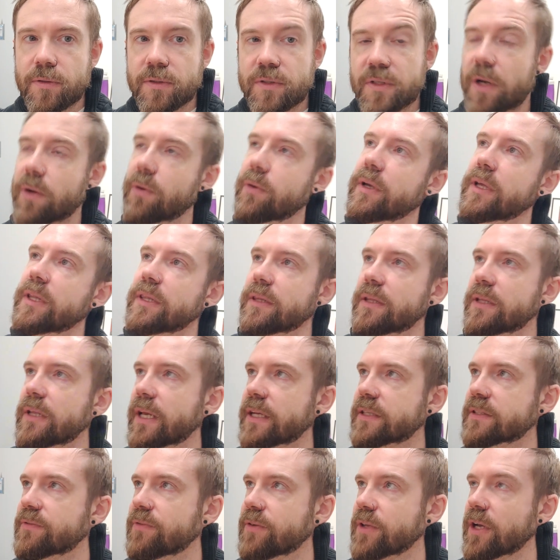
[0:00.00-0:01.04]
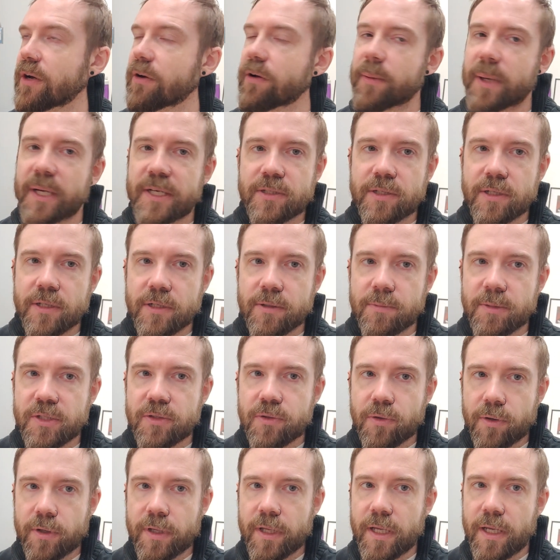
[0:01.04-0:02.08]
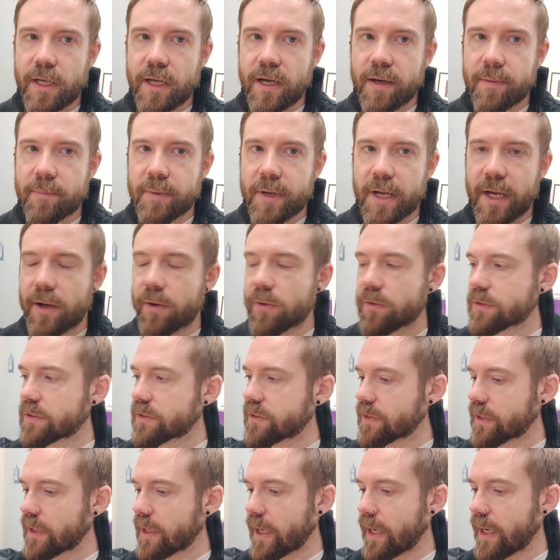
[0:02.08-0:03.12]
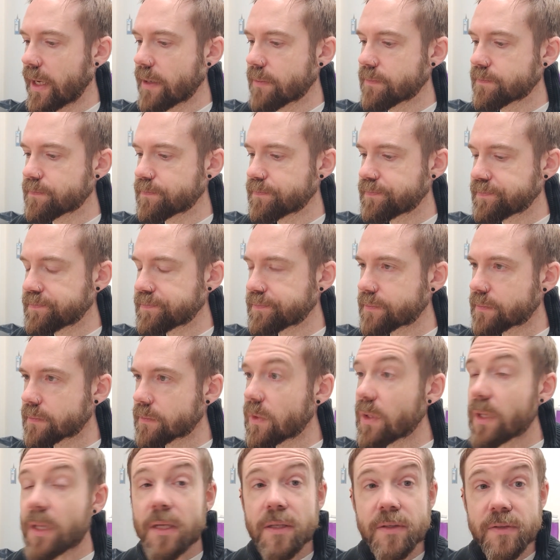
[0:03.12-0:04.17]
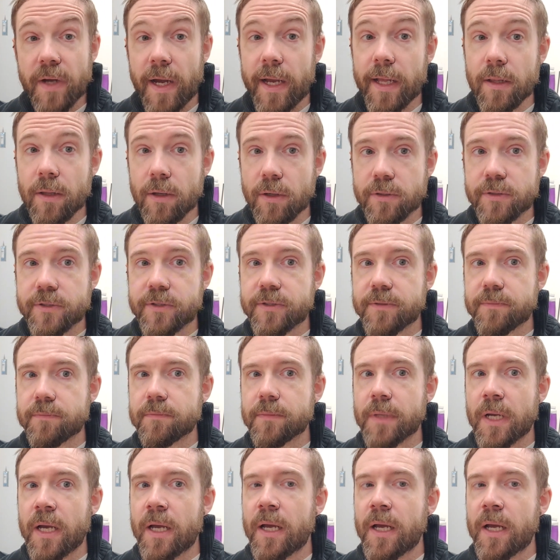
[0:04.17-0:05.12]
So in the next video I'm actually going to be talking about dialogues.